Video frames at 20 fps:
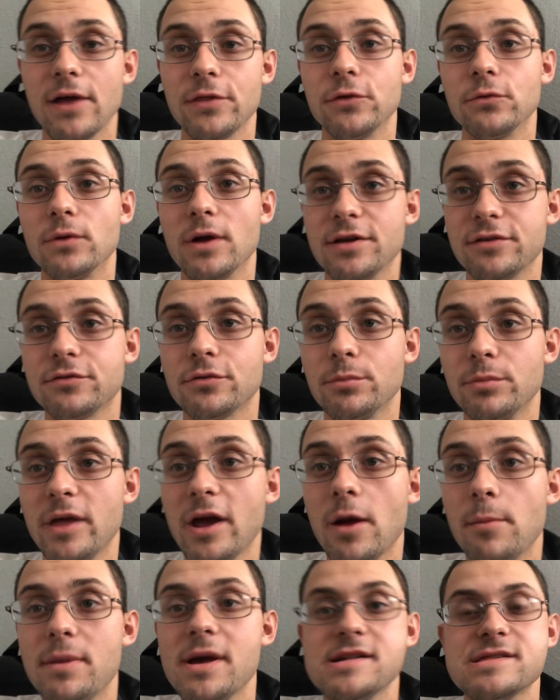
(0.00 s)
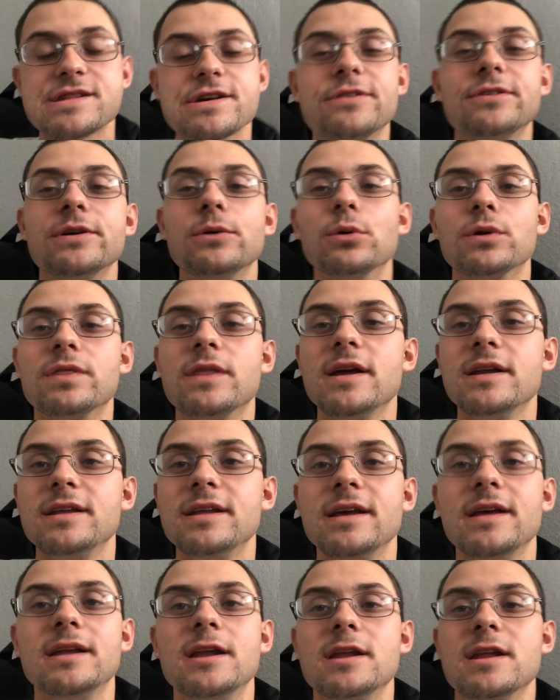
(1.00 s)
out the rest from there. Basically what they
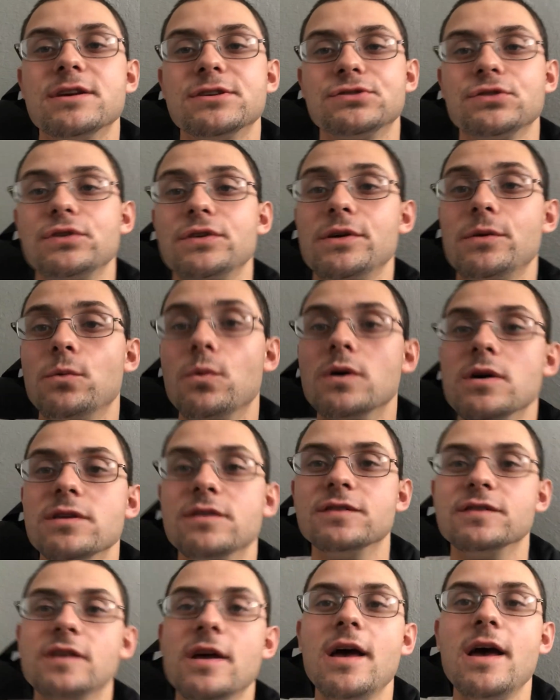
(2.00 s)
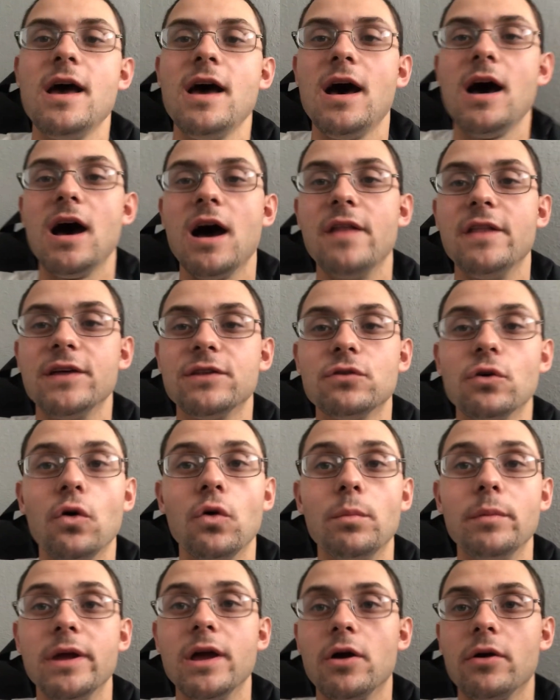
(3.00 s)
did initially was uh, they
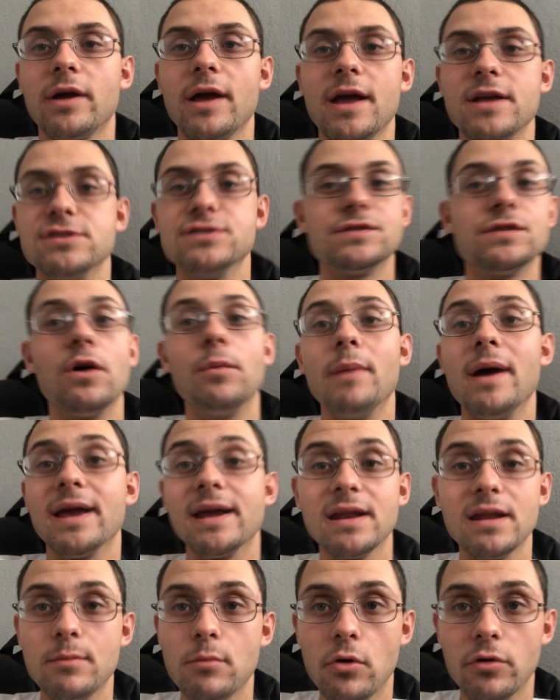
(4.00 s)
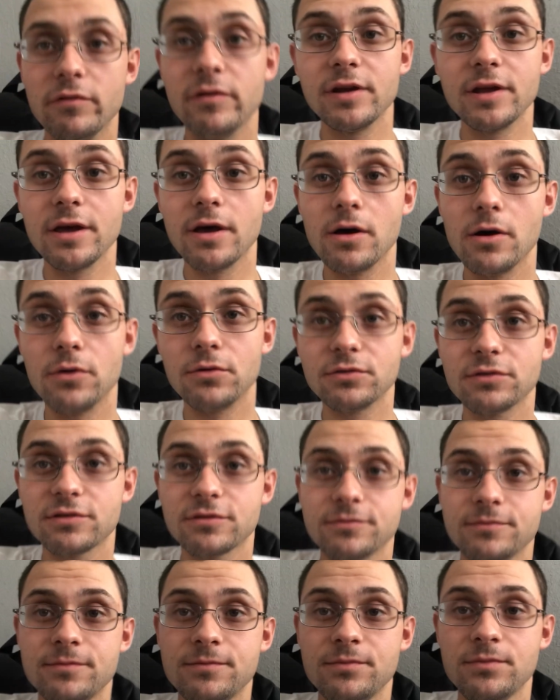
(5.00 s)
told me, okay, just don't make any more
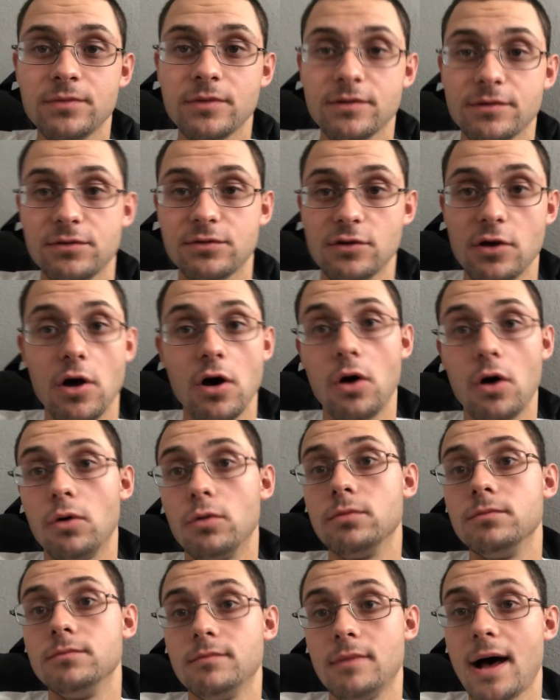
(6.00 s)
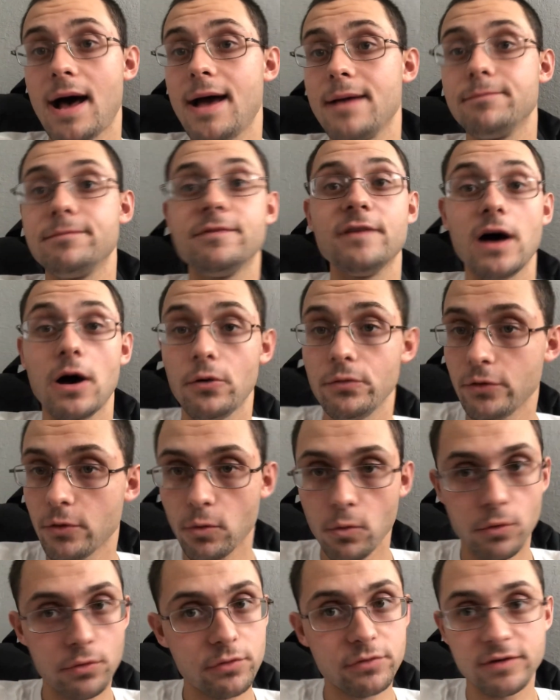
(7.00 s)
videos. So I followed their
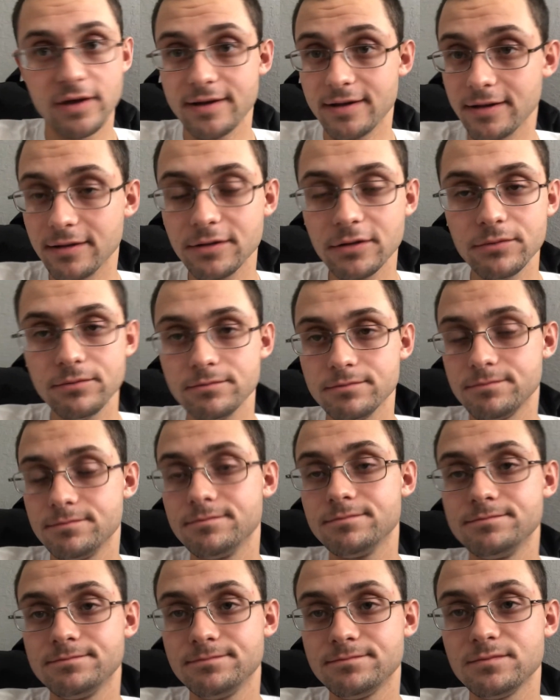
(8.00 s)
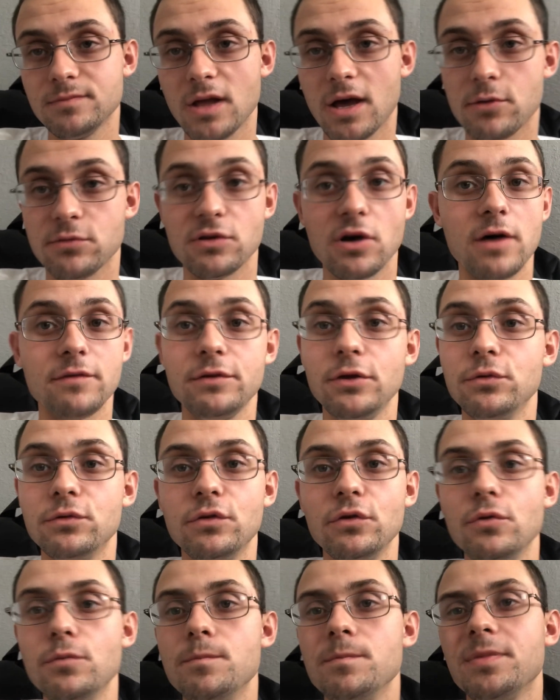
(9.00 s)
orders. I didn't. I was off
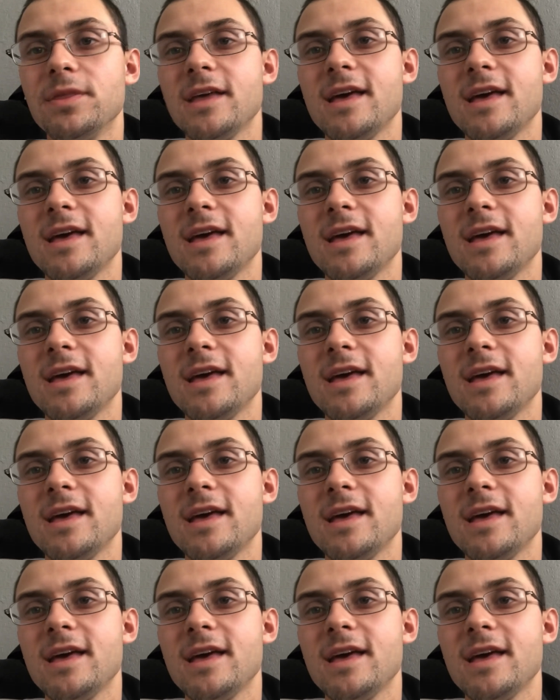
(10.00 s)
YouTube.